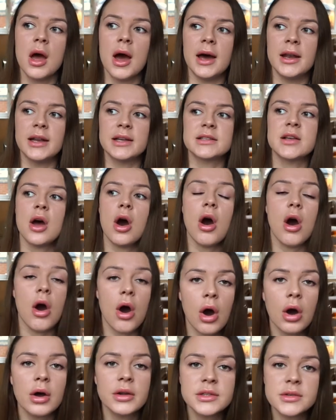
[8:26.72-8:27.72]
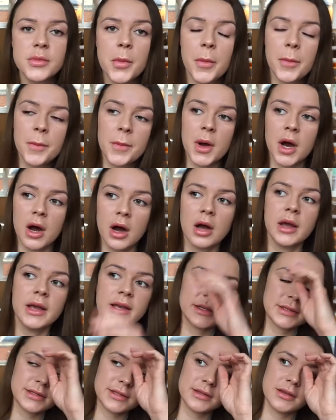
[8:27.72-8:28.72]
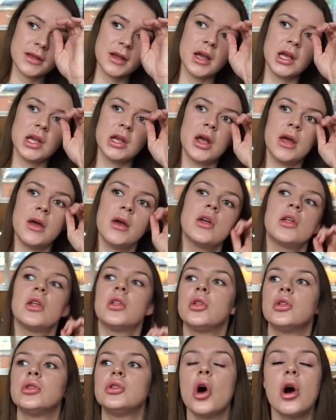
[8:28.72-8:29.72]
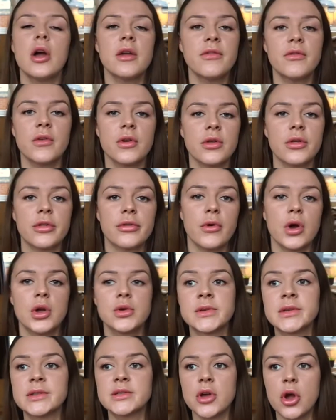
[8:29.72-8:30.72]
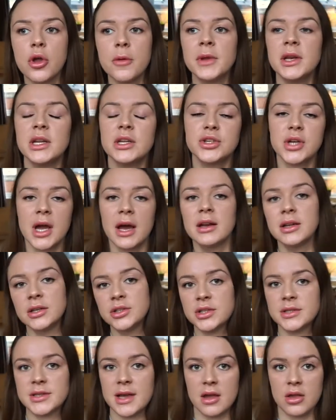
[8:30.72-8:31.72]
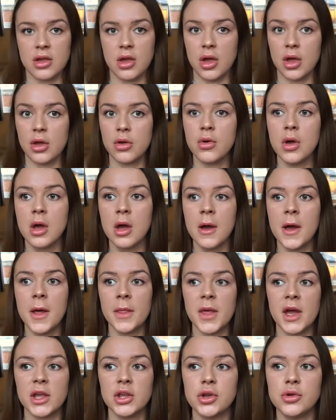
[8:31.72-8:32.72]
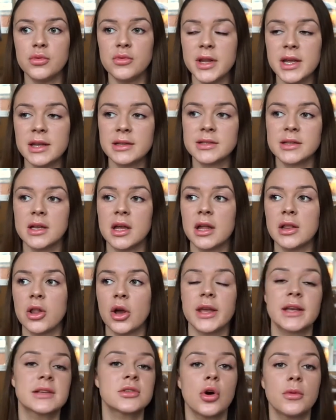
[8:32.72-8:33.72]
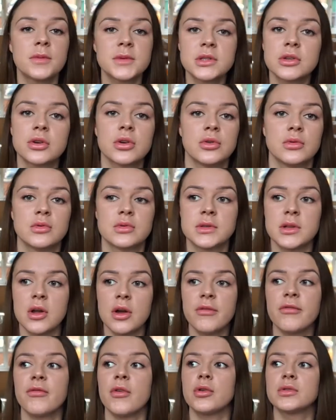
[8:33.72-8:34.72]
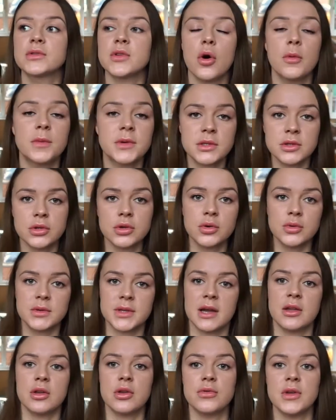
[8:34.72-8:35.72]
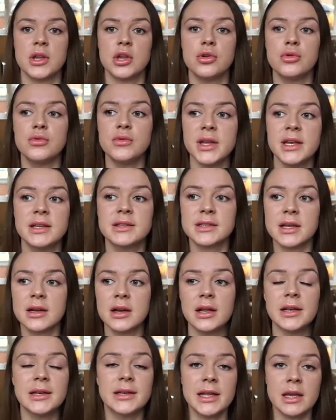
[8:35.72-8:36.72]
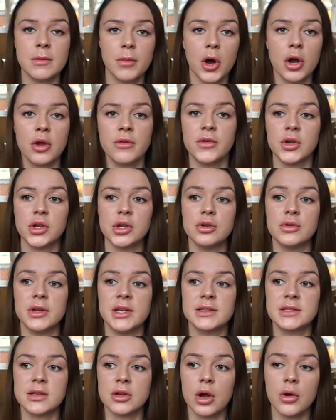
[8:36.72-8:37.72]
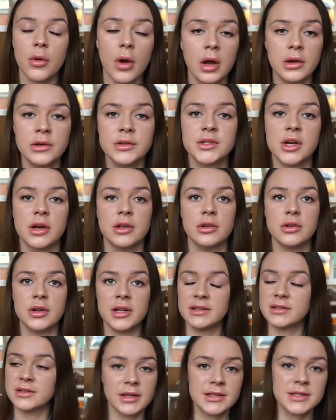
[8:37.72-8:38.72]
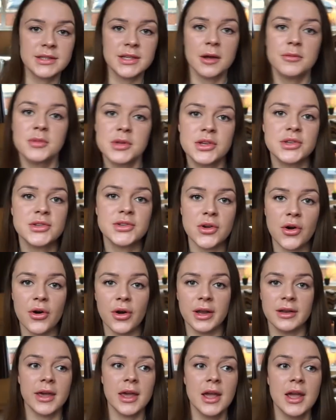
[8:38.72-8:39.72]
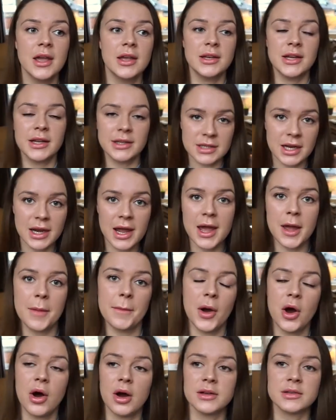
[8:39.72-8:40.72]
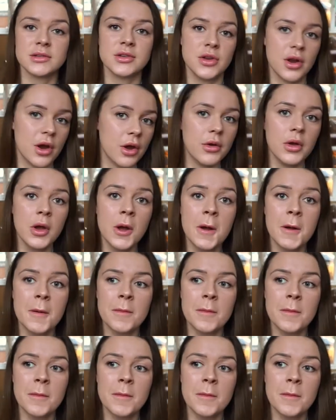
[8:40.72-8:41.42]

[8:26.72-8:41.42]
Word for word: And it's hard, but it's life throws so many challenges at you that you need like it's obstacles life throws obstacles at you that you need to leap over you need to go under you need to step to the side you need to let it pass you know